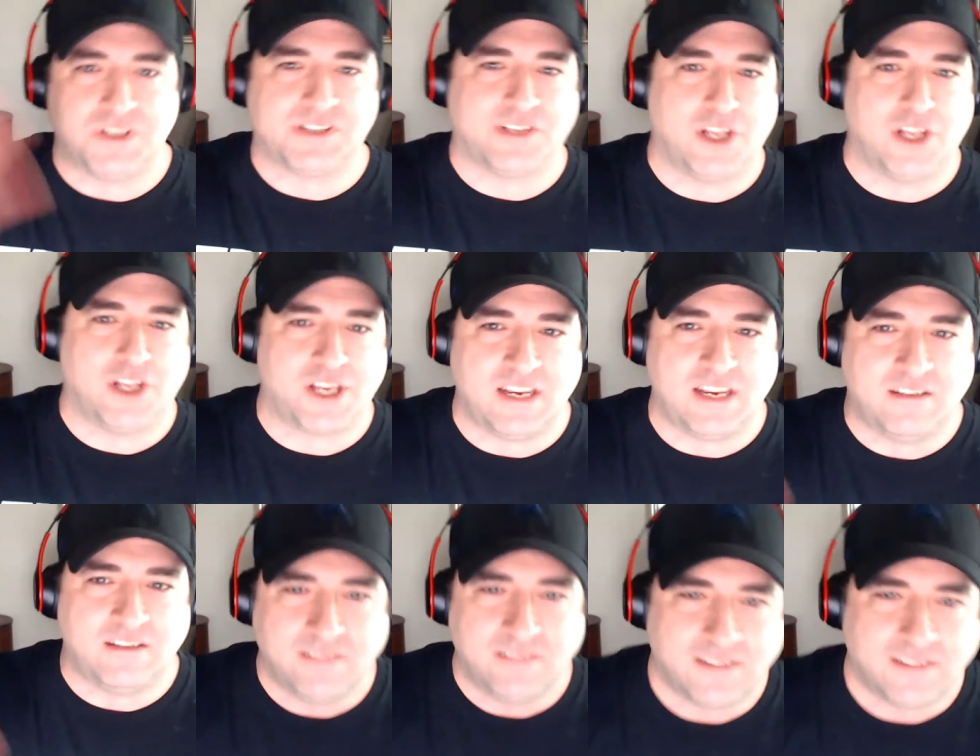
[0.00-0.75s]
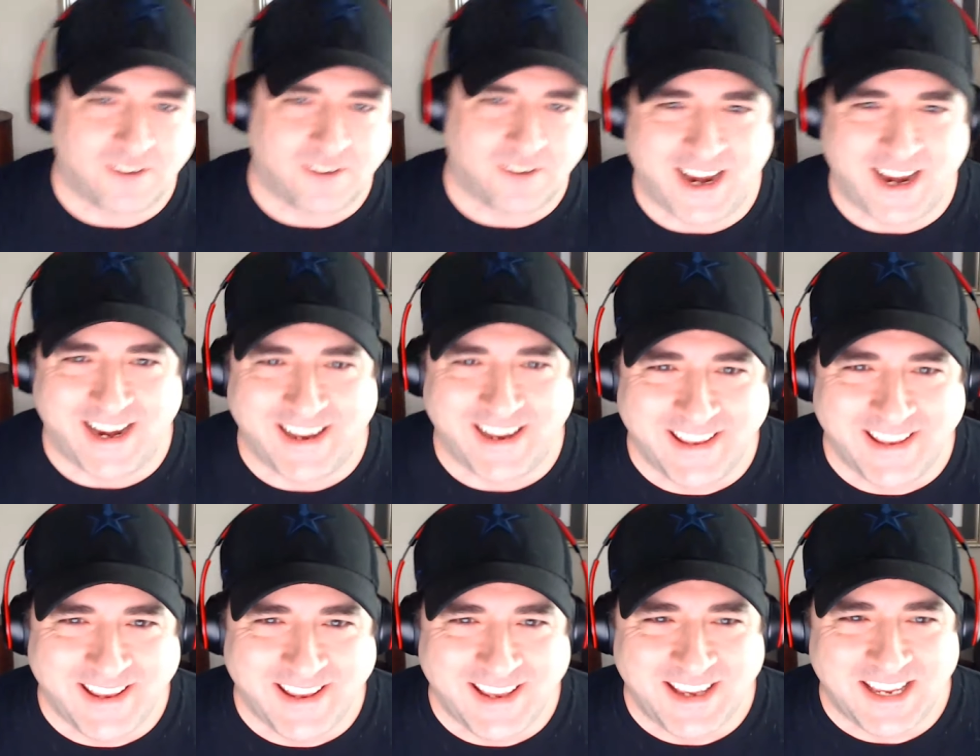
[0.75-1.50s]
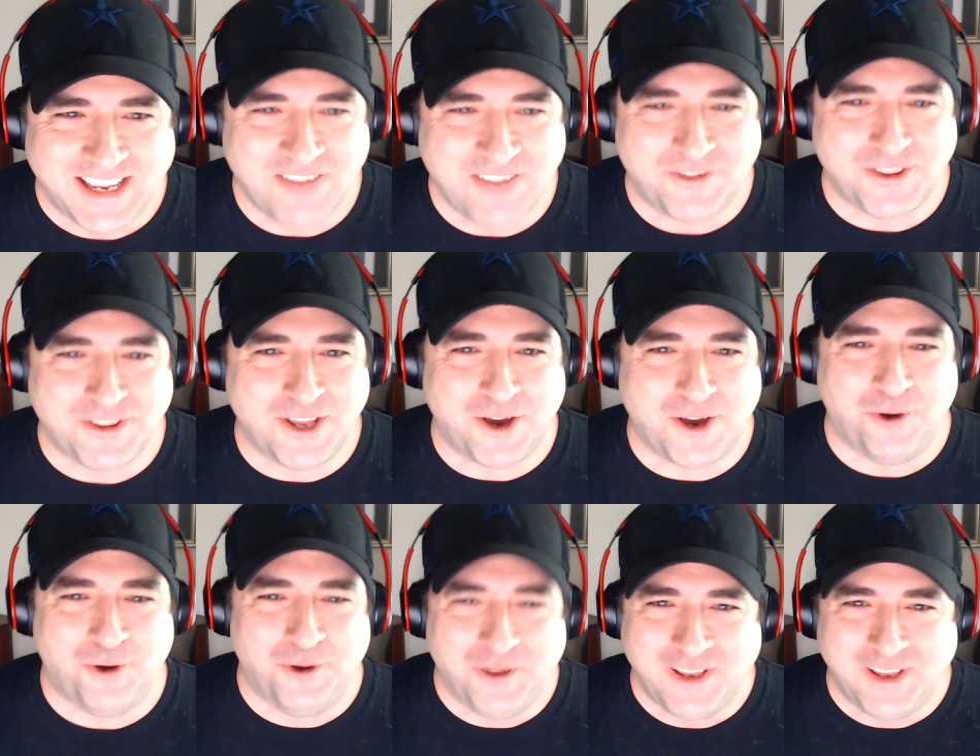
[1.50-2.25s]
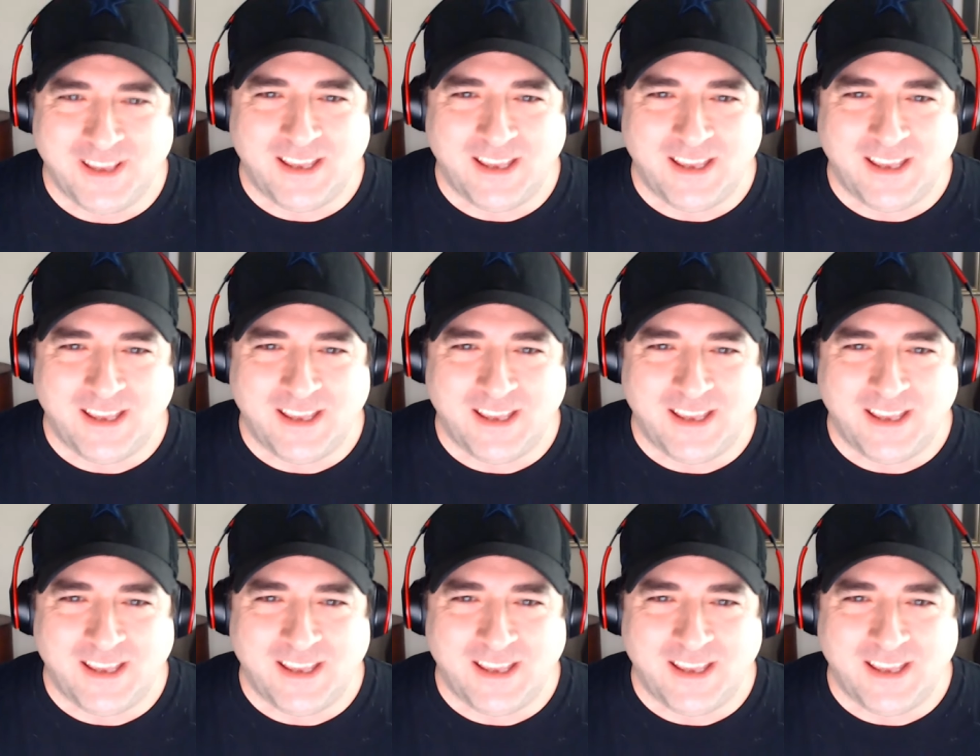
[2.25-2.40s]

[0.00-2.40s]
just looking, right? even though